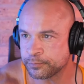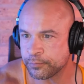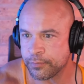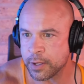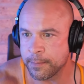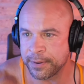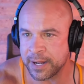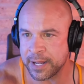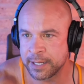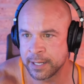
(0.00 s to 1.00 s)

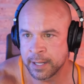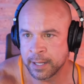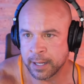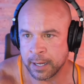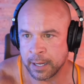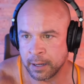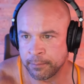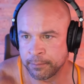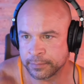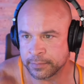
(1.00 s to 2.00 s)
But I
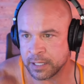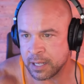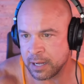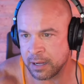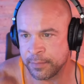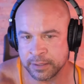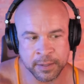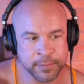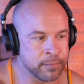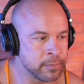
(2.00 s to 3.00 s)
mean,
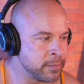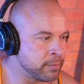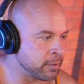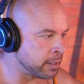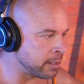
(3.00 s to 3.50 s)
let me bring it up.